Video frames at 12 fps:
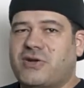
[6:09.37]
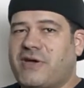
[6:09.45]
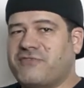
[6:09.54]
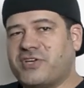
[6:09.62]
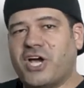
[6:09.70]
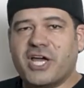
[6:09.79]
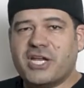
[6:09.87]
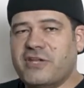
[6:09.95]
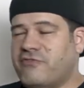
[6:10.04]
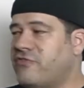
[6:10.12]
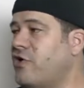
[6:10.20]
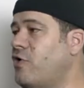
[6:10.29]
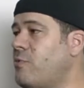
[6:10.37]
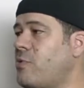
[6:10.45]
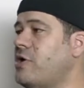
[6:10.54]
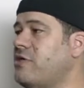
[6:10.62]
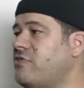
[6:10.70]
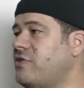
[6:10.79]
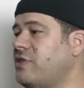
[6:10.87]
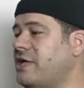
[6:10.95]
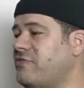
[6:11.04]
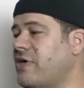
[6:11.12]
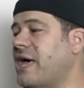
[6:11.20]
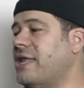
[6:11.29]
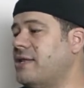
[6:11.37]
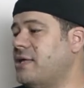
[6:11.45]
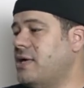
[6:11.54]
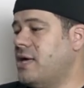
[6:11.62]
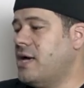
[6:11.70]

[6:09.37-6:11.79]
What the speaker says: I don't have to cut any foam or anything like that.